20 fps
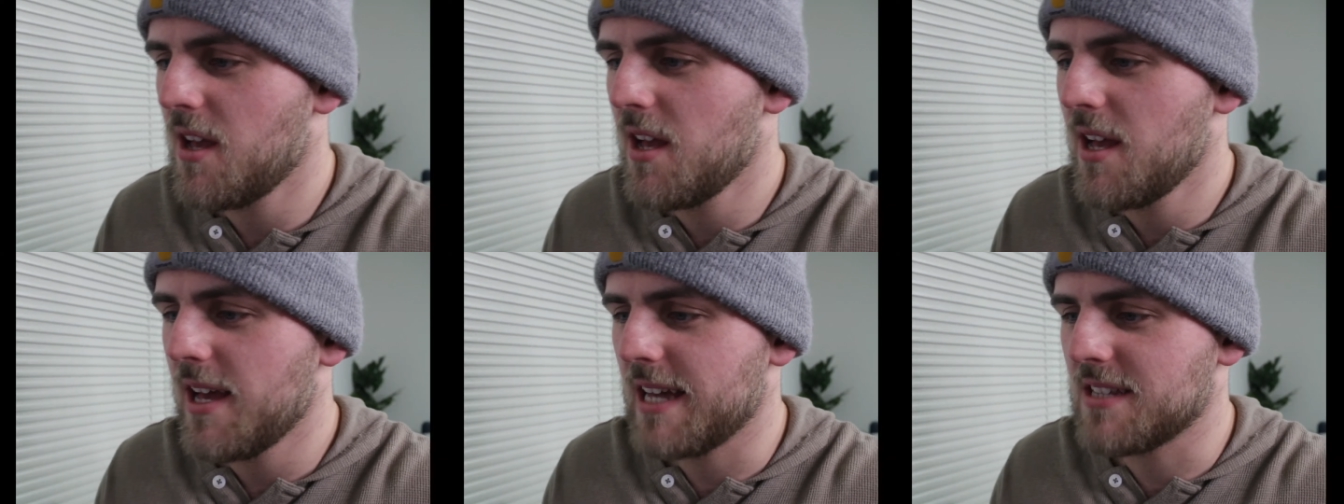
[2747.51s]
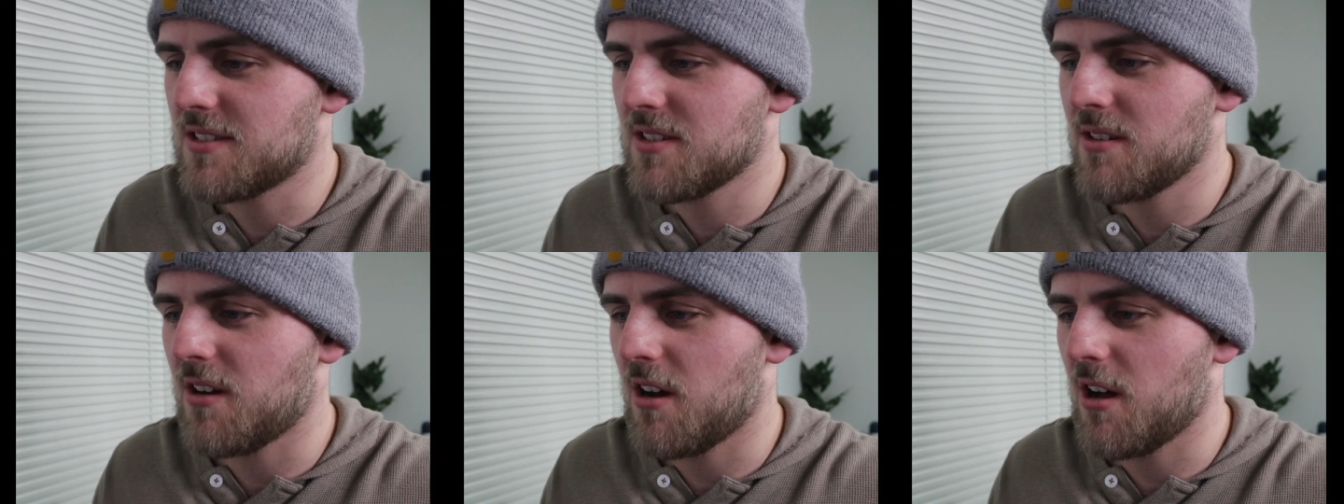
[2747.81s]
It's
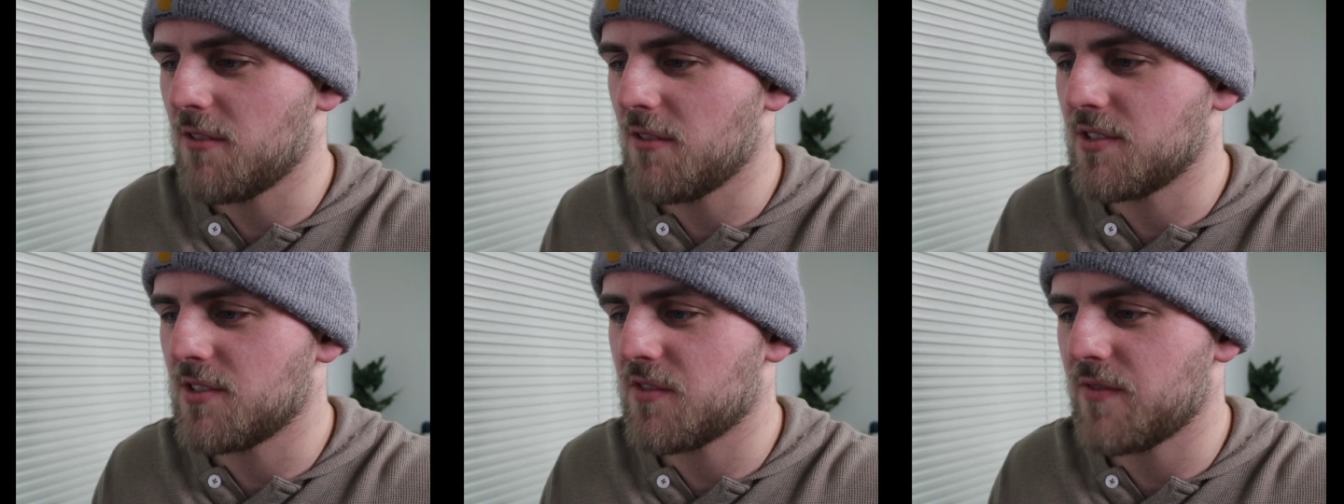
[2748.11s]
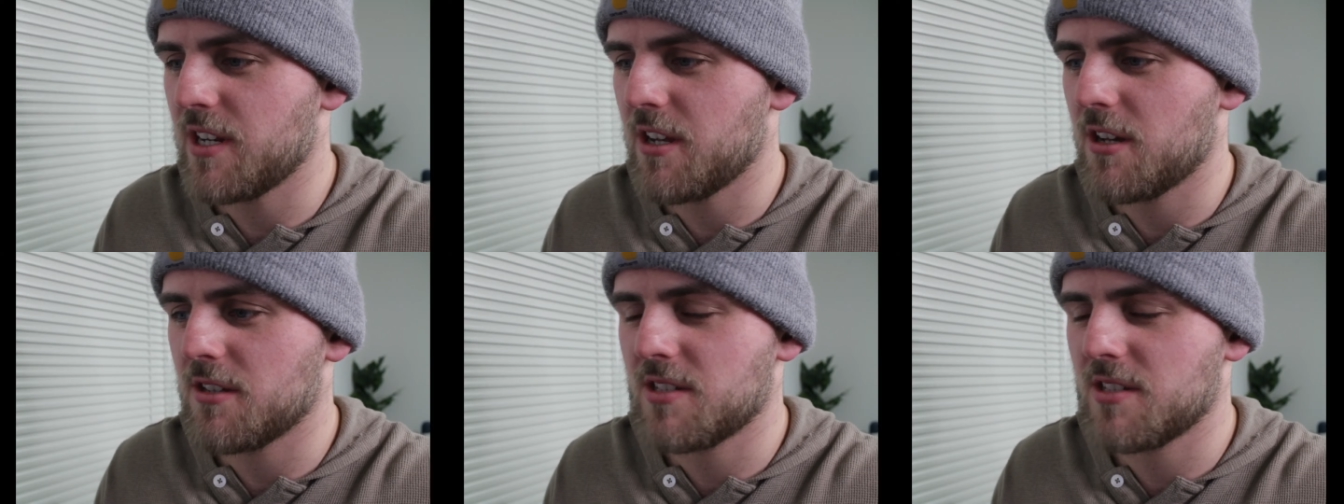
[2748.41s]
in all of his
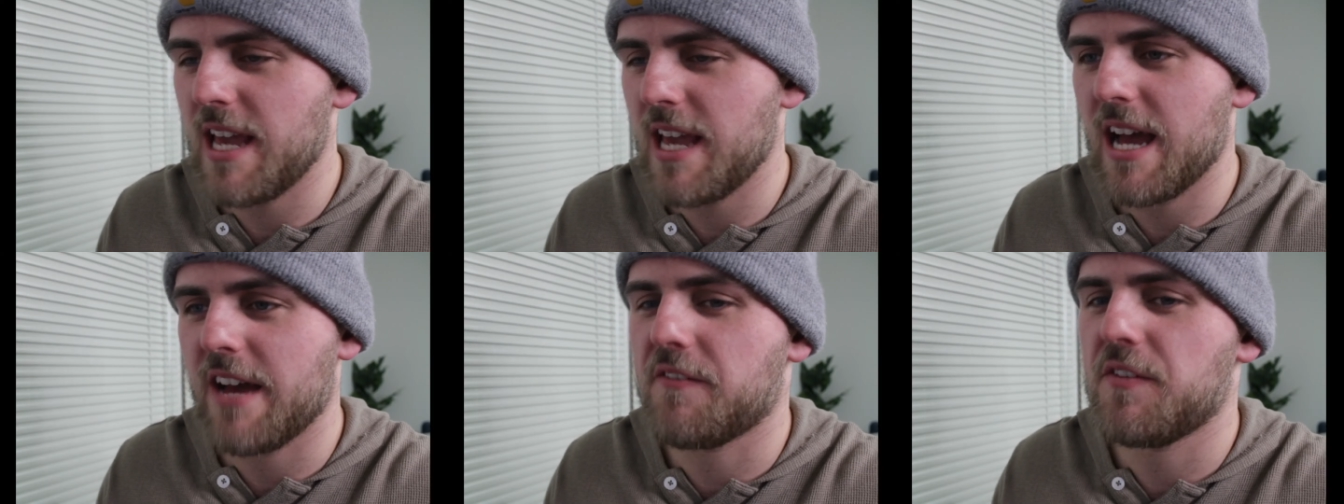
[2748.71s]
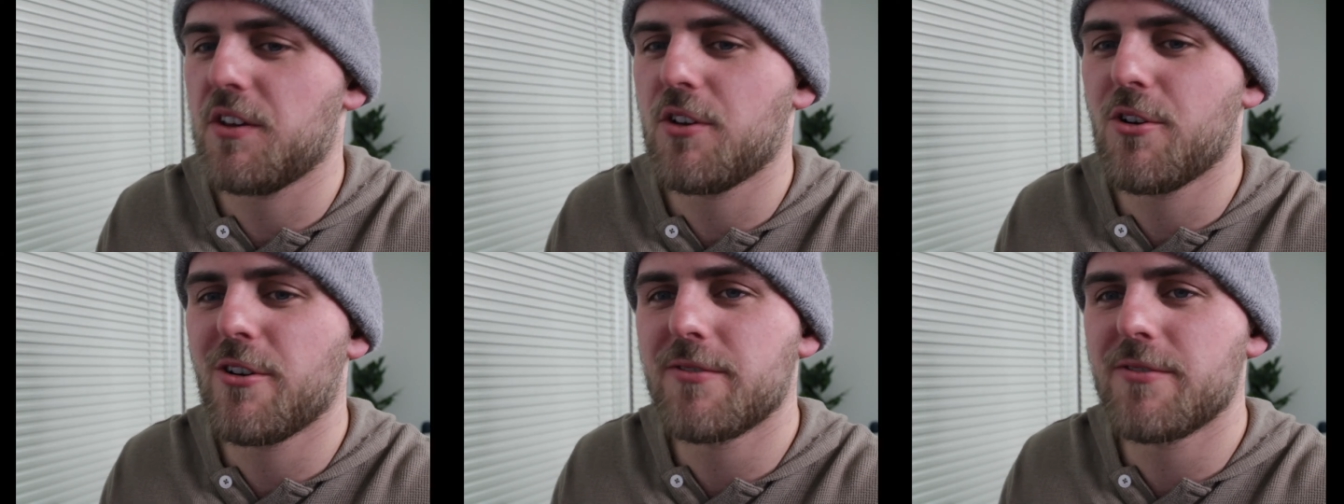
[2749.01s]
videos. Yeah, if you
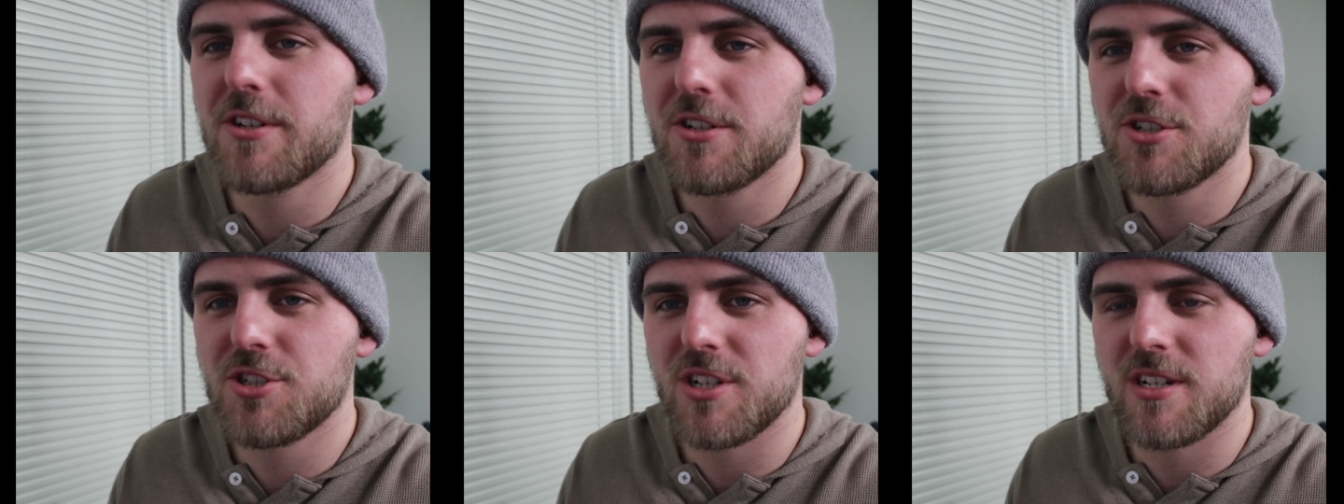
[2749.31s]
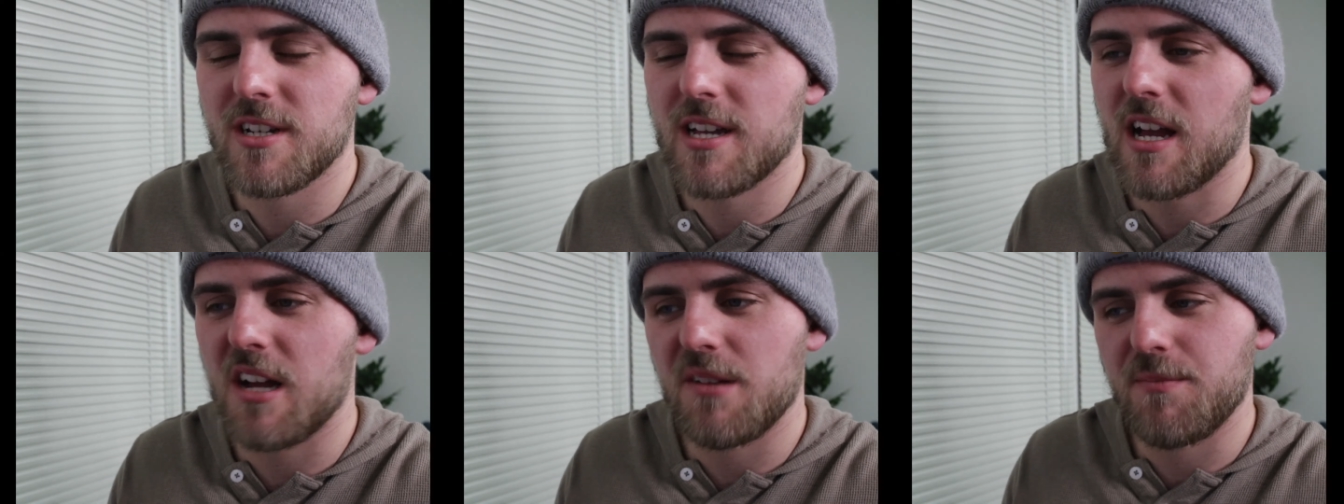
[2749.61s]
go over to
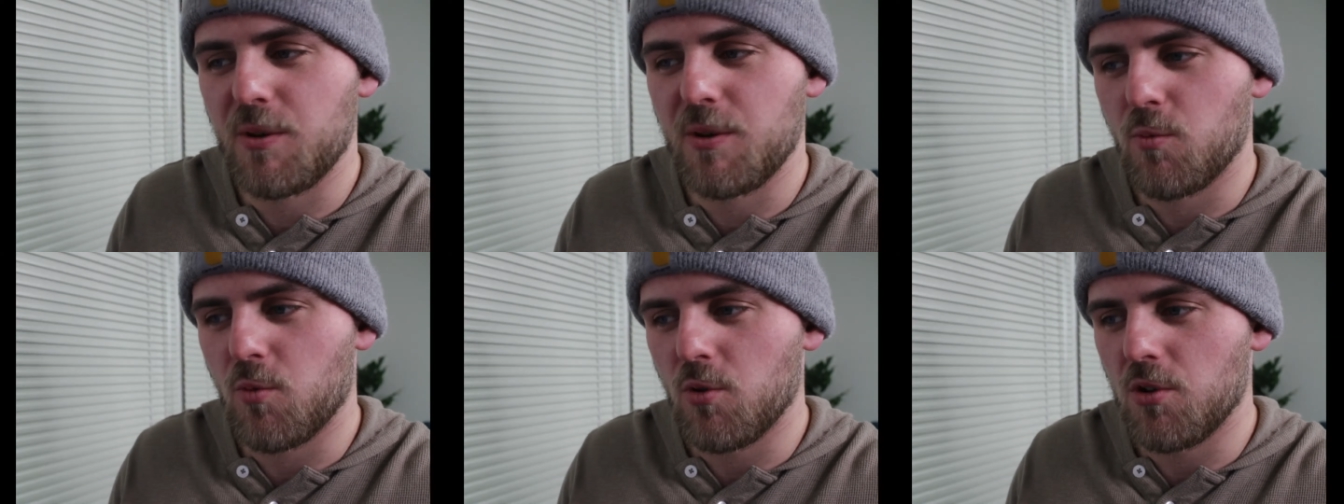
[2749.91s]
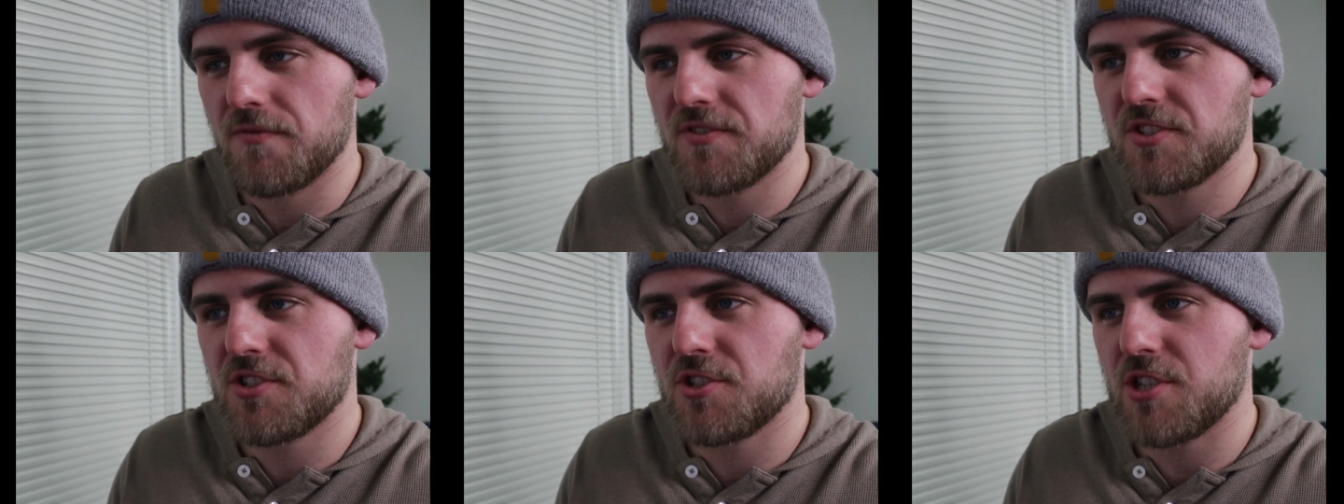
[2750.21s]
Shinigami
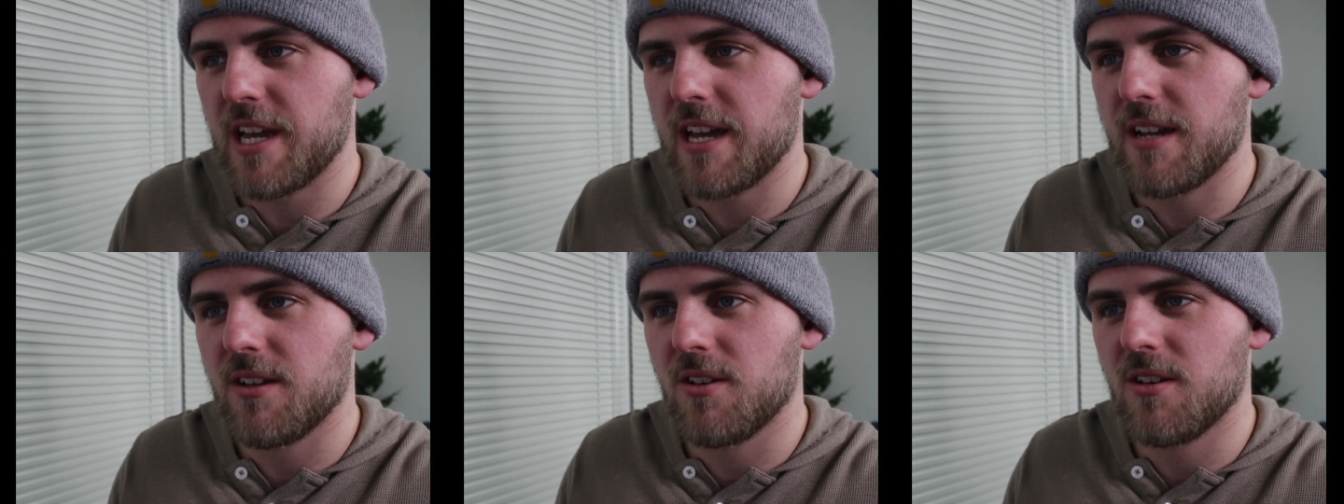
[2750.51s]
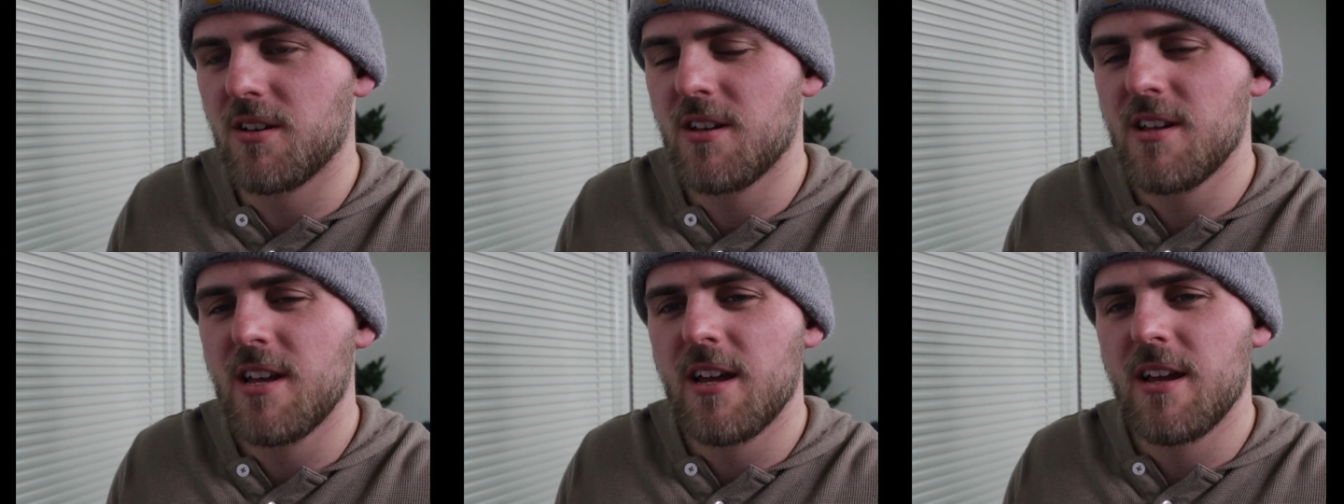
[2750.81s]
Wolf's channel,